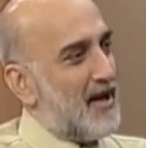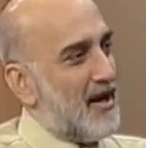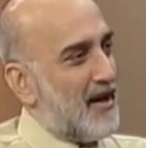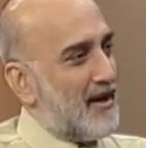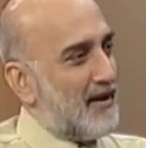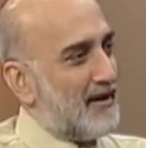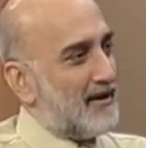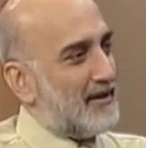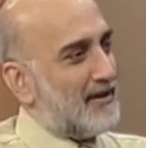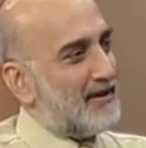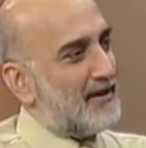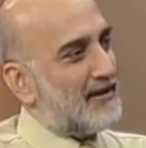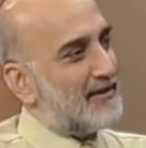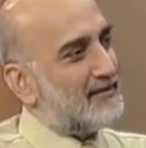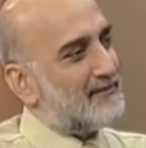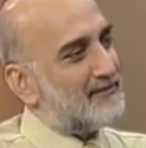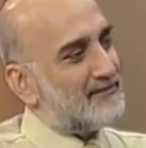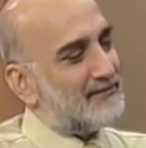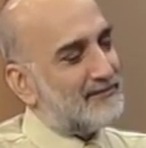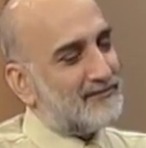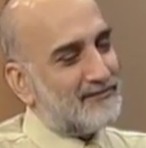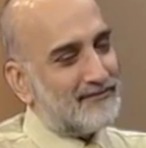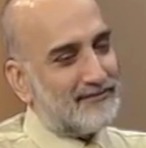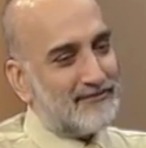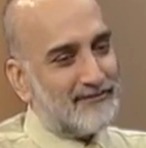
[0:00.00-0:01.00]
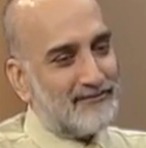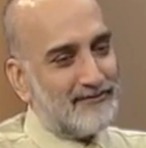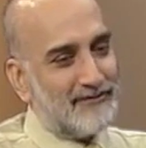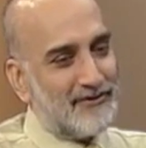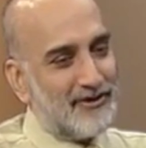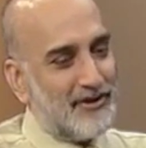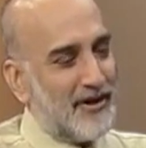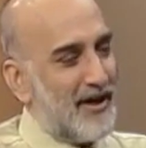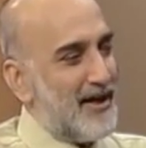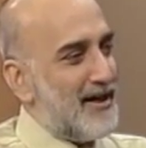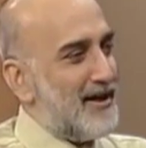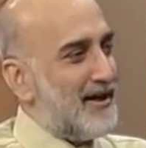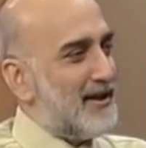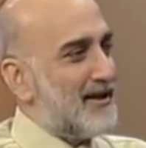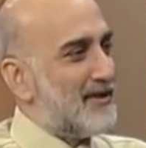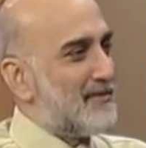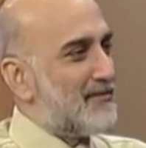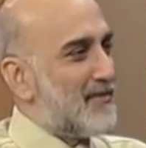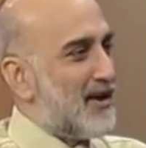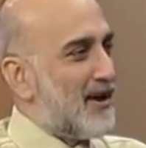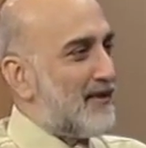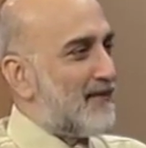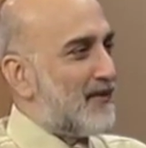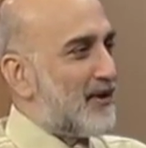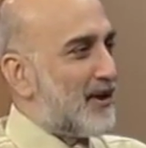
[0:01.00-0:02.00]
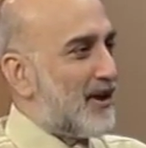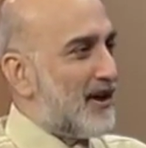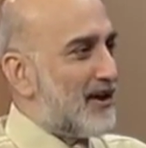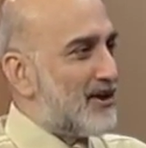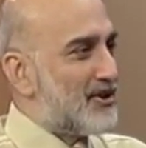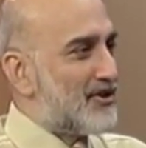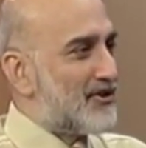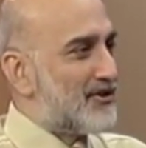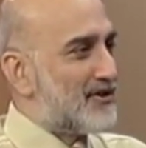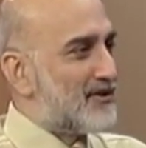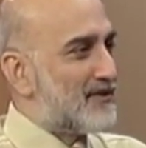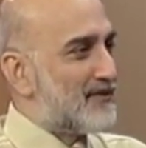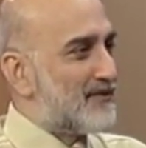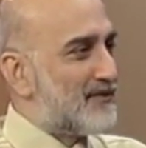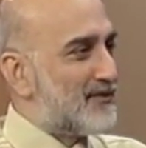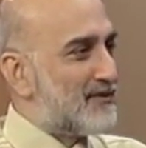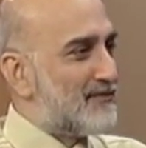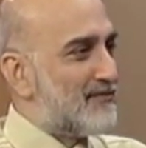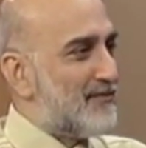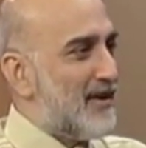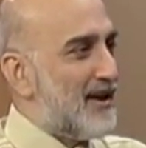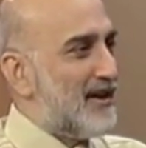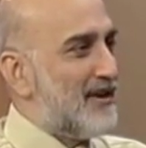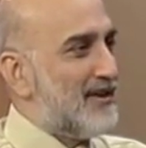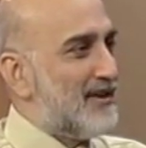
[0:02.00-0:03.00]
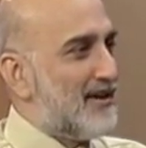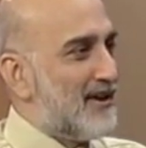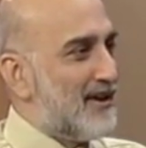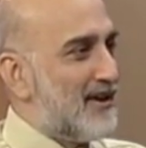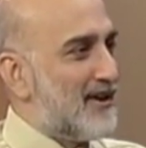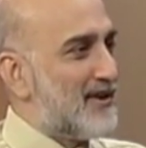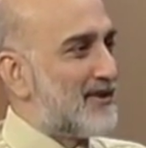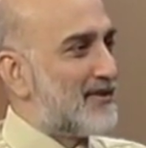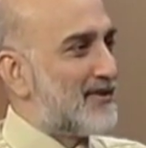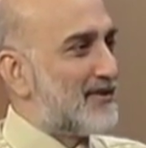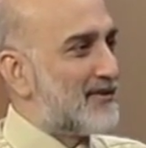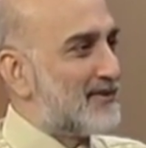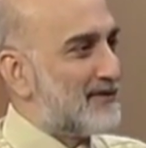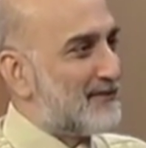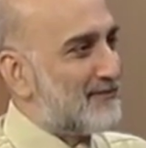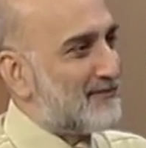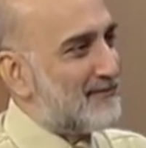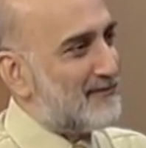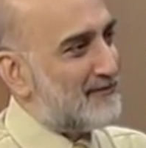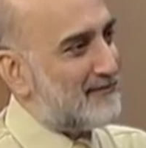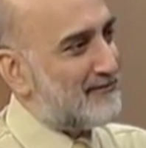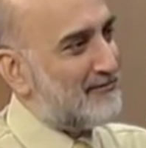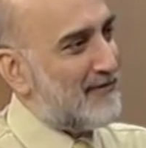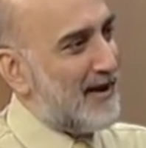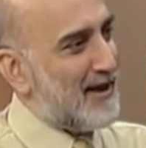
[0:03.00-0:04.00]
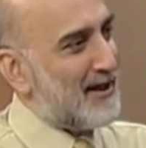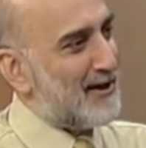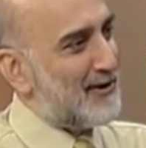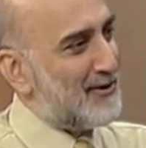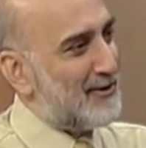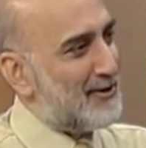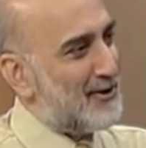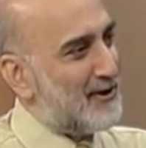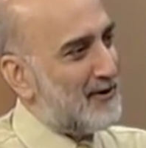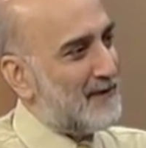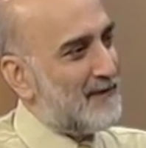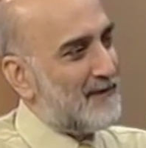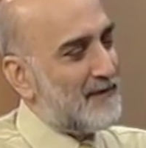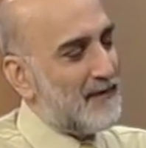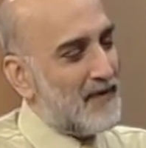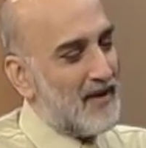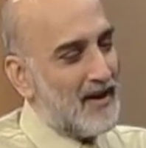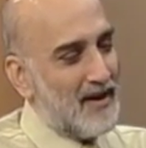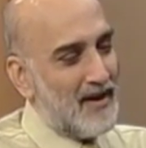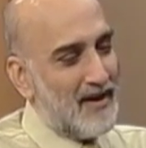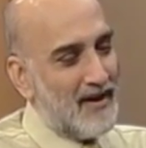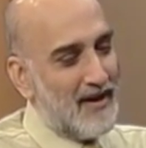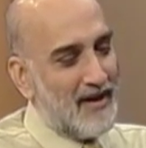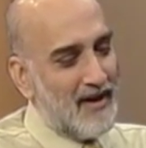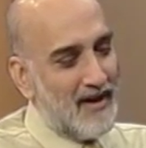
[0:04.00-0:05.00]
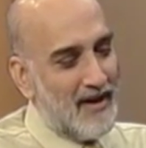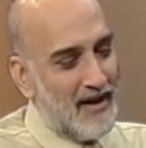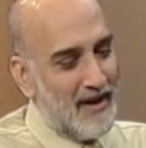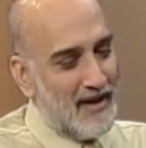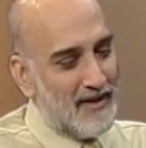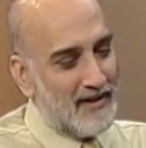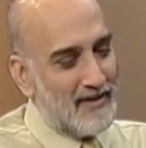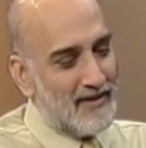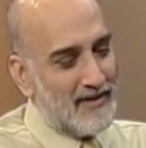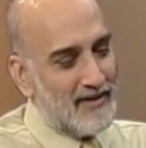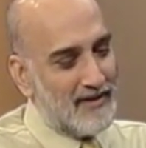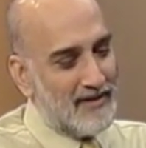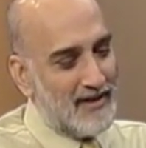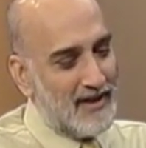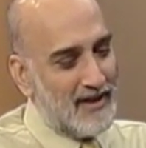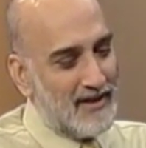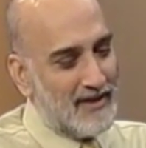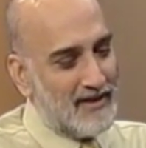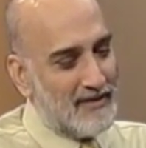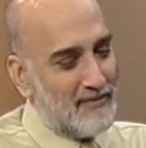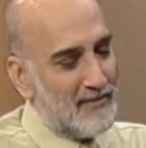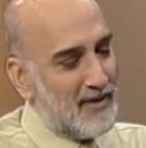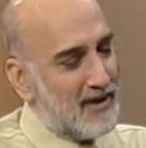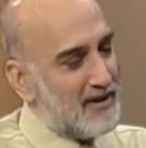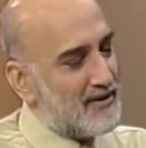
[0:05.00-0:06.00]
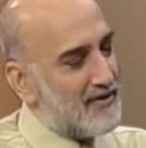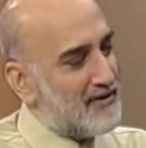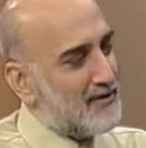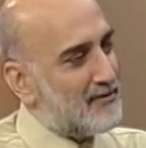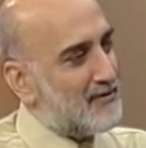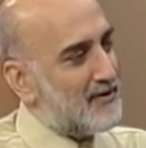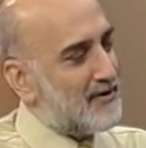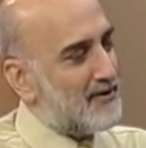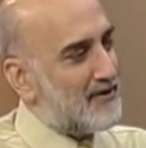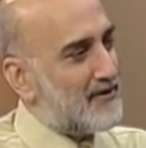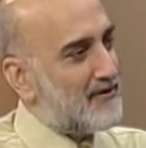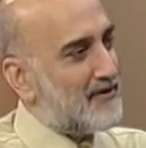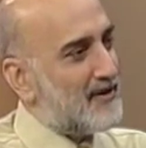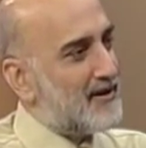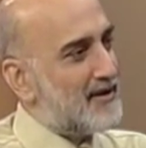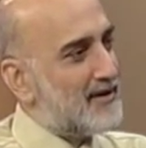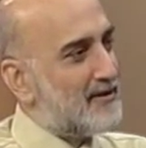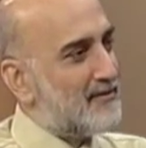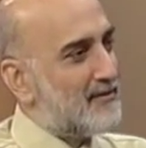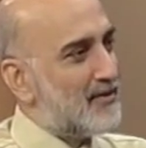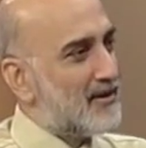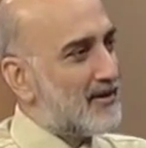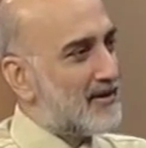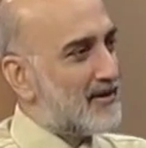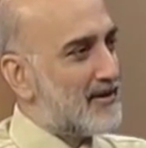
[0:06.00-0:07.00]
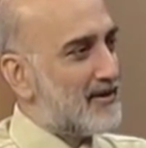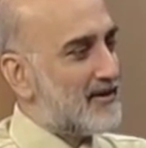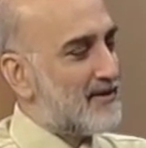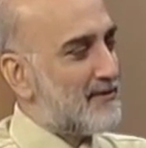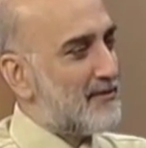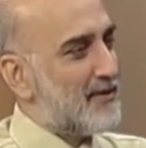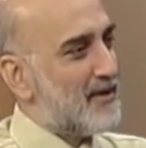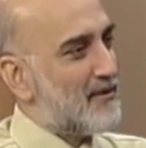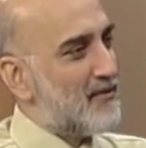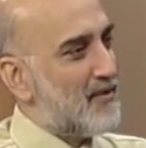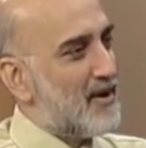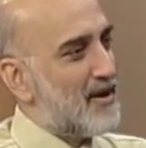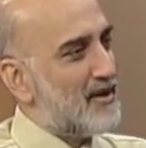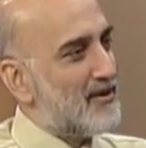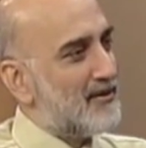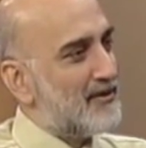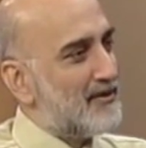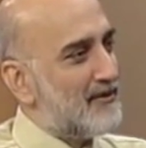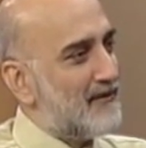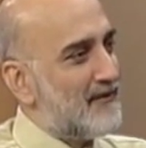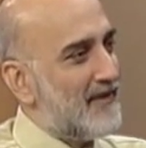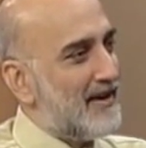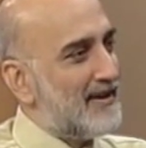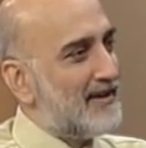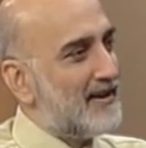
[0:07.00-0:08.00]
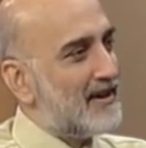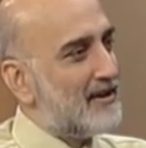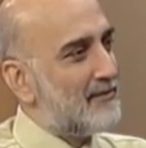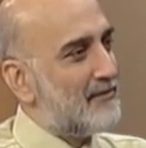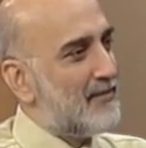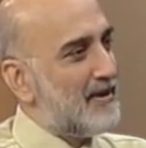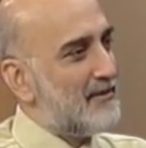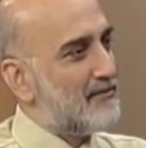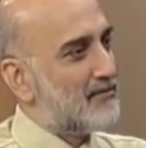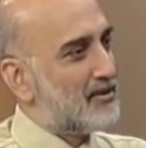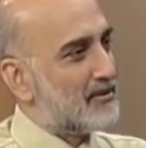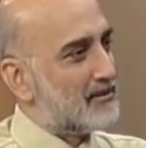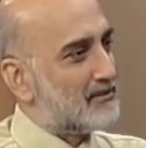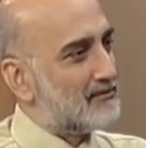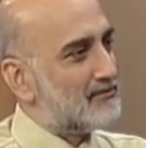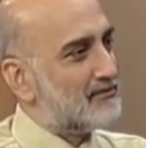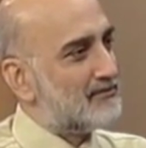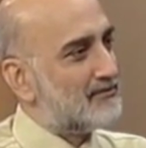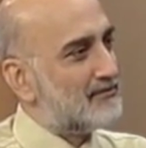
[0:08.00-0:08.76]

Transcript: by training, by vocation, for many years in Bangalore, and yet amongst your most recent books has been one on the Vedic people.